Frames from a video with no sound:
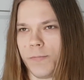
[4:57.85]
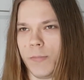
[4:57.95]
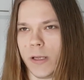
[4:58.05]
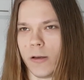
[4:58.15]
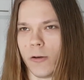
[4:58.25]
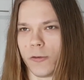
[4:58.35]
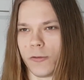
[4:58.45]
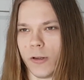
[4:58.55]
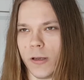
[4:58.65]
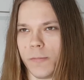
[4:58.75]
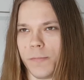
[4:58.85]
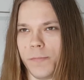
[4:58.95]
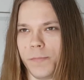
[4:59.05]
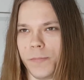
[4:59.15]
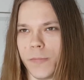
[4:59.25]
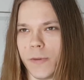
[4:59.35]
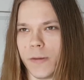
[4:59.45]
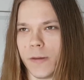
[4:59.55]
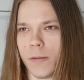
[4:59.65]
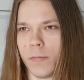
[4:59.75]
because the
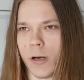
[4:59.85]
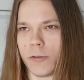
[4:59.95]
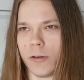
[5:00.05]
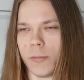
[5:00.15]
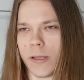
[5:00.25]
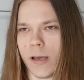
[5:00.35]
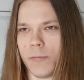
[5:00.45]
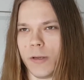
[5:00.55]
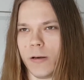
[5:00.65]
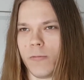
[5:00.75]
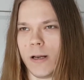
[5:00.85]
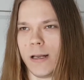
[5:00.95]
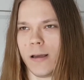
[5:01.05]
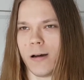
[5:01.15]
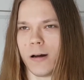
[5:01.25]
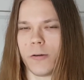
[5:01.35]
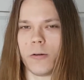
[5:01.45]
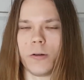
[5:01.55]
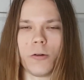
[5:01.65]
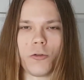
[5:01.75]
muscle up can be really hard
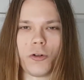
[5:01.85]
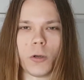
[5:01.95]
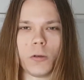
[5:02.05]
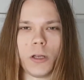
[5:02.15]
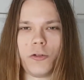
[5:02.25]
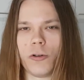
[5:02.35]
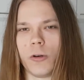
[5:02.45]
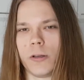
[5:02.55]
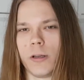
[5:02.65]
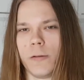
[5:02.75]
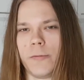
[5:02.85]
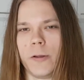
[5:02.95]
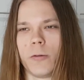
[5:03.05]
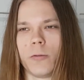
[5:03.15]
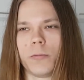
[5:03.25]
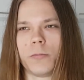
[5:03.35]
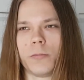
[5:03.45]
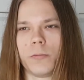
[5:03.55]
on your shoulder joint if you